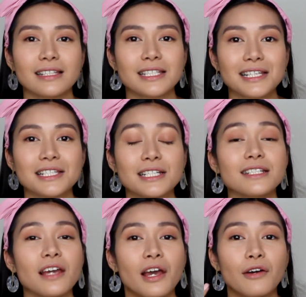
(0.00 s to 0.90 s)
It
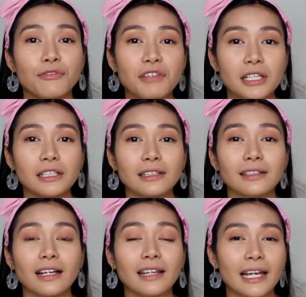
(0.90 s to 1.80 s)
doesn't
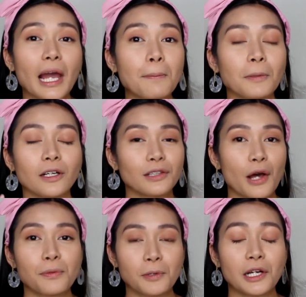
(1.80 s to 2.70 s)
feel like I put a
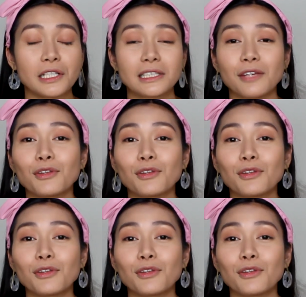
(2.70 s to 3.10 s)
lot of product,